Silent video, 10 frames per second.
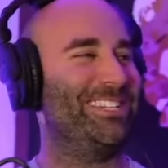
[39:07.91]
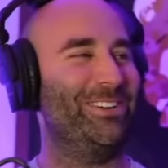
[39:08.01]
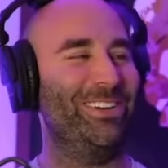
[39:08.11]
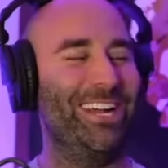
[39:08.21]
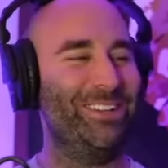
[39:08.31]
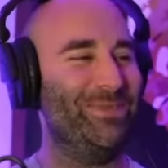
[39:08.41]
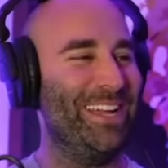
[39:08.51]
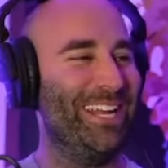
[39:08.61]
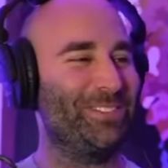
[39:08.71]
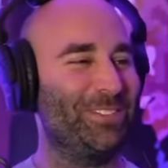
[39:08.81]
going into
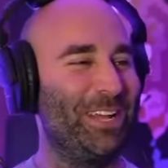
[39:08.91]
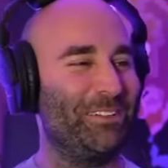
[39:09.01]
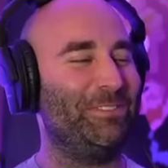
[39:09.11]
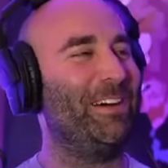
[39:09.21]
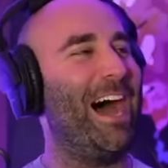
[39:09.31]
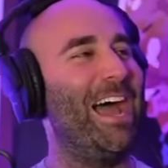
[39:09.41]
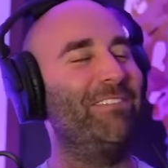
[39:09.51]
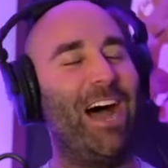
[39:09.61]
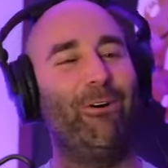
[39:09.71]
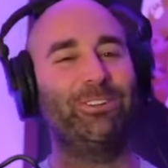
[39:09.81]
meetings for like 5
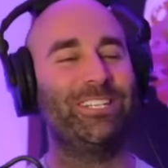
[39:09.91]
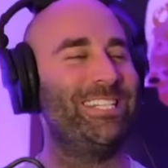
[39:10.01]
hours a